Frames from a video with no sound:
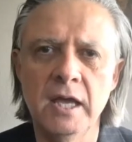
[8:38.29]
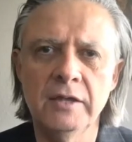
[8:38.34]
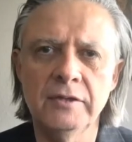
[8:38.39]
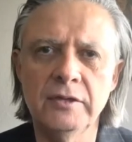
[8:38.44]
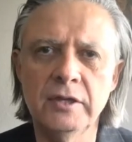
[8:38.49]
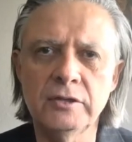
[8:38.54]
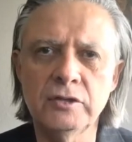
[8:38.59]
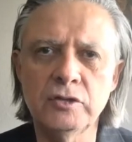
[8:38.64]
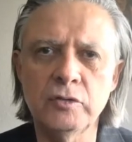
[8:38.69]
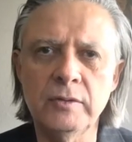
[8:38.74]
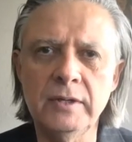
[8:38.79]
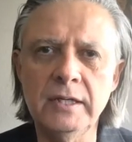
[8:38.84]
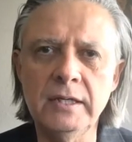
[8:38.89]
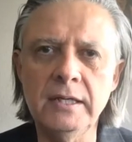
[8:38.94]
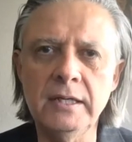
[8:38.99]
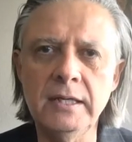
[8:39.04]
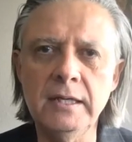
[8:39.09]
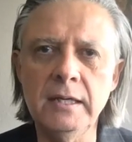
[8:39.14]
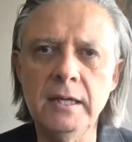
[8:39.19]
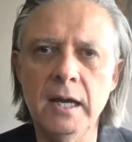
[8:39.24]
The
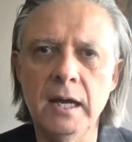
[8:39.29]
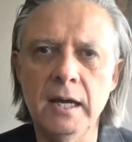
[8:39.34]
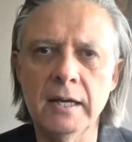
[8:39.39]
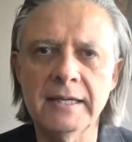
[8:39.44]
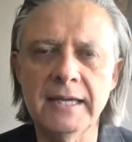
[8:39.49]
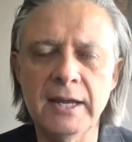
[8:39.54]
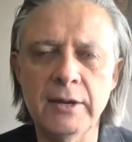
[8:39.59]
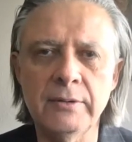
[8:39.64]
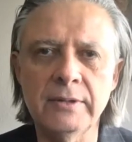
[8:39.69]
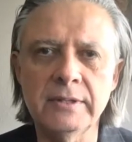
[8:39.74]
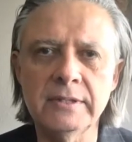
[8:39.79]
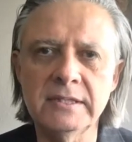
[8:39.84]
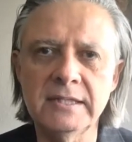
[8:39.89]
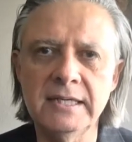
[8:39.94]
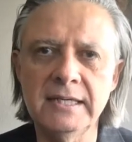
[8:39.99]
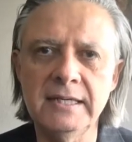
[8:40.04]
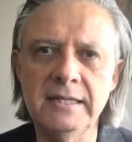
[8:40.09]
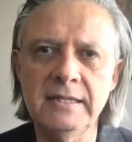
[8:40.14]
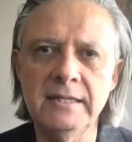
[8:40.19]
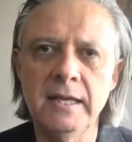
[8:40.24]
treaty
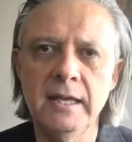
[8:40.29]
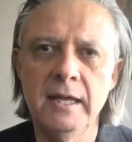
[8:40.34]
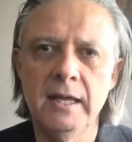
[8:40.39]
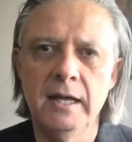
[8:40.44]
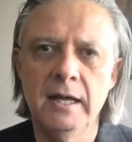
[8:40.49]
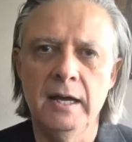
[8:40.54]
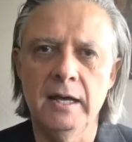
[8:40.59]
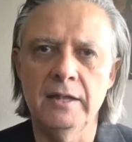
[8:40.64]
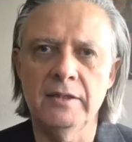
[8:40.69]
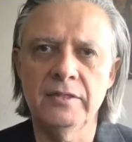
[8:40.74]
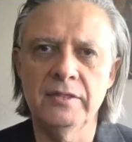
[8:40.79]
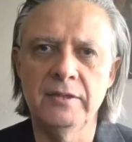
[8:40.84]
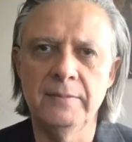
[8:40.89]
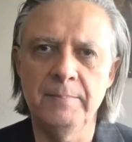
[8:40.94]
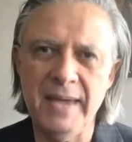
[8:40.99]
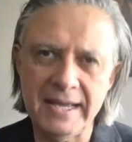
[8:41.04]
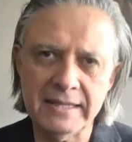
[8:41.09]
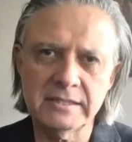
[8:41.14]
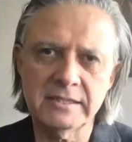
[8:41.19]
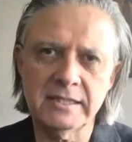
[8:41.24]
guaranteed the
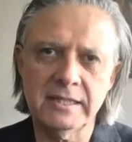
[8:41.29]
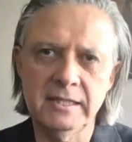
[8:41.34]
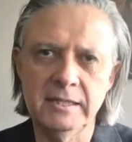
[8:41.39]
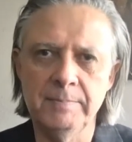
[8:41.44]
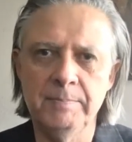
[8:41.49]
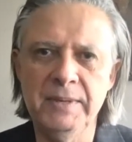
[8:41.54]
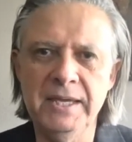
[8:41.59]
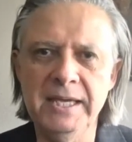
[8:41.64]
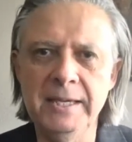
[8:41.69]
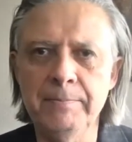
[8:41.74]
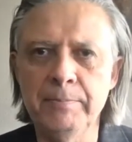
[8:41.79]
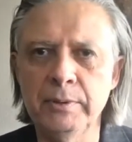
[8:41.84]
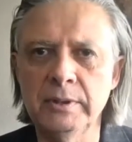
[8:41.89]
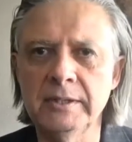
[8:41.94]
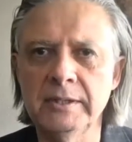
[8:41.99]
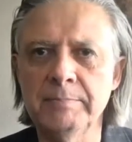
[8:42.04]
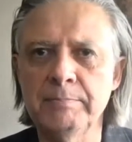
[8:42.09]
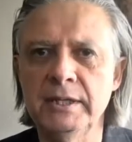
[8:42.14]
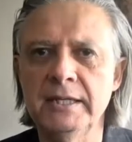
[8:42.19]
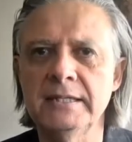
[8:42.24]
Mexican people
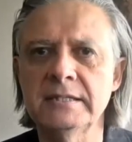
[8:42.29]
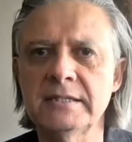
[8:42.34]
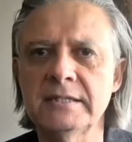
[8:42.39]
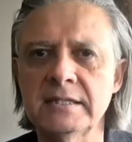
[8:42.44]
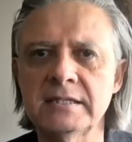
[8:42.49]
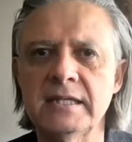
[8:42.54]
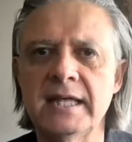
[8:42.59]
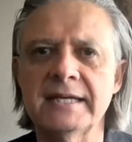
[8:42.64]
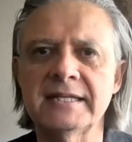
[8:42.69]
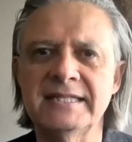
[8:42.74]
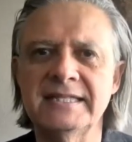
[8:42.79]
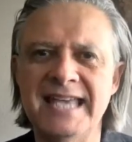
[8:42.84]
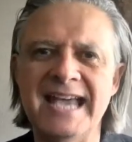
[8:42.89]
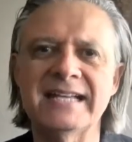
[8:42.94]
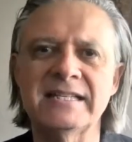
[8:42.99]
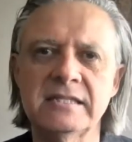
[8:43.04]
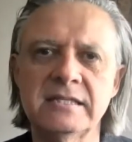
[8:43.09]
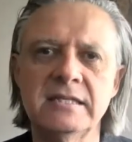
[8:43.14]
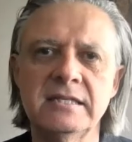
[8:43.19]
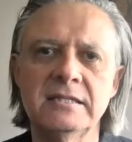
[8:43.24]
in places like
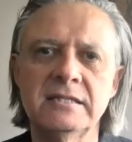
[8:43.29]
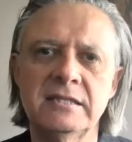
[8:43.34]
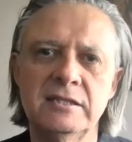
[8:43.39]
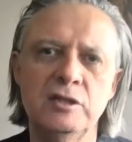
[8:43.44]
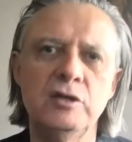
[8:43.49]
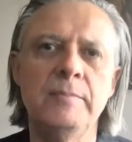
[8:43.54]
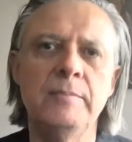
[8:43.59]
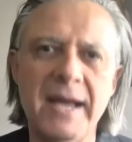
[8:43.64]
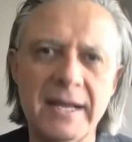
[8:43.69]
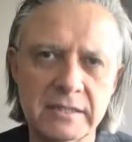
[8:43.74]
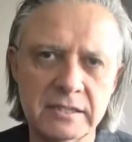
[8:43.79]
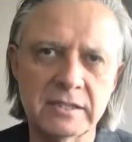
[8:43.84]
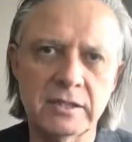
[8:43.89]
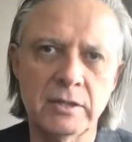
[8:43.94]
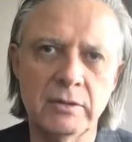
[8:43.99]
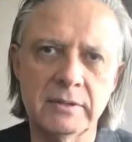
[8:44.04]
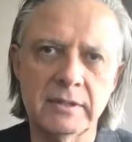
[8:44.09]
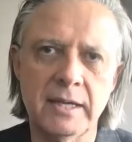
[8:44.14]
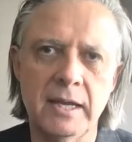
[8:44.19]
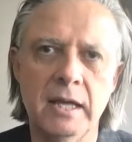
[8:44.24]
Texas, New
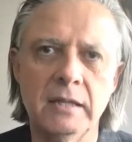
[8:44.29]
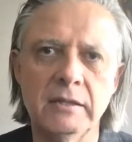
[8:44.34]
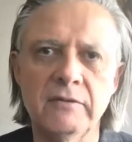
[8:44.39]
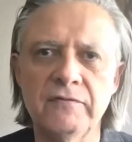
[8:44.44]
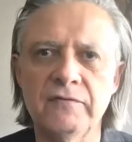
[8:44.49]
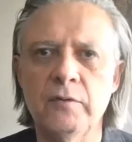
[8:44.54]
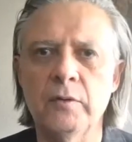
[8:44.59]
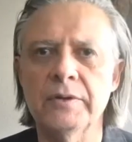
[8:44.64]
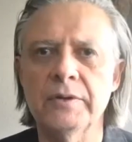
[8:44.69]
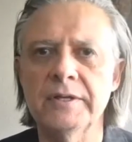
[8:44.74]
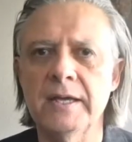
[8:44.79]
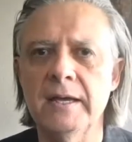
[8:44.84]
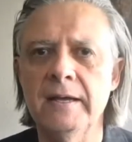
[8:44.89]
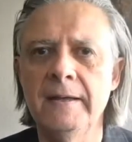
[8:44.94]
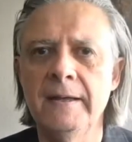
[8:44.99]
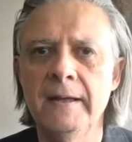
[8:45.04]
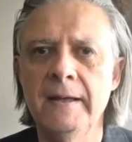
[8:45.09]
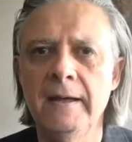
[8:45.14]
Mexico, and California